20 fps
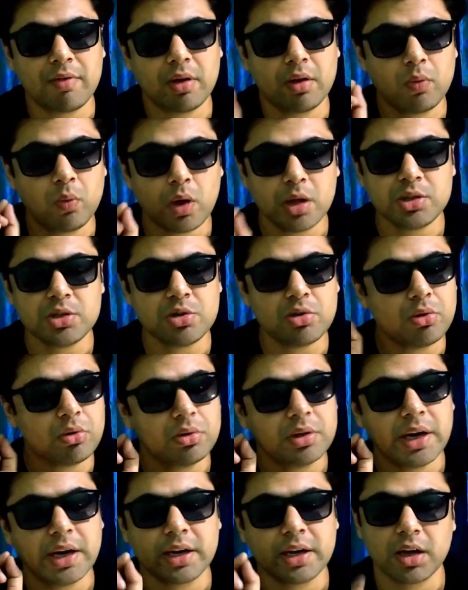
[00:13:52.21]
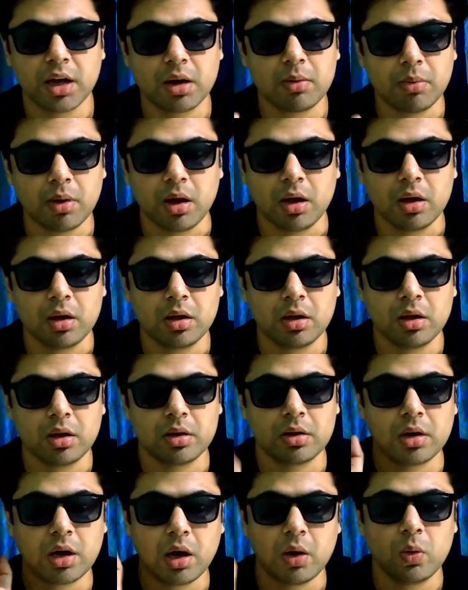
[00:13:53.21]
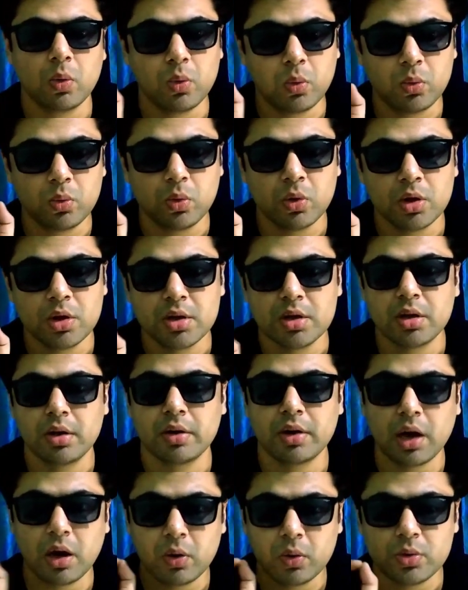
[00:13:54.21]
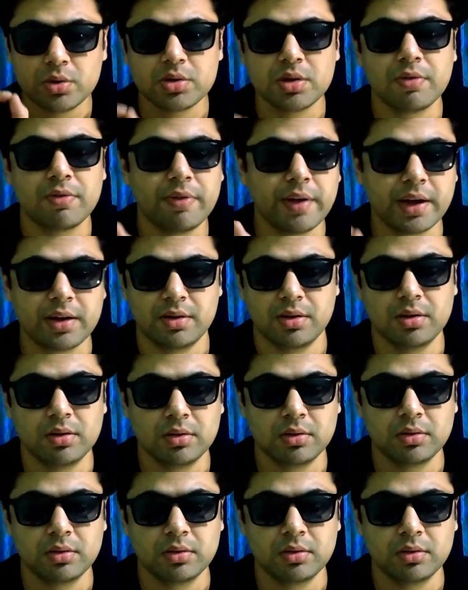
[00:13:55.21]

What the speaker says: And once you do that karma, Rahu's effect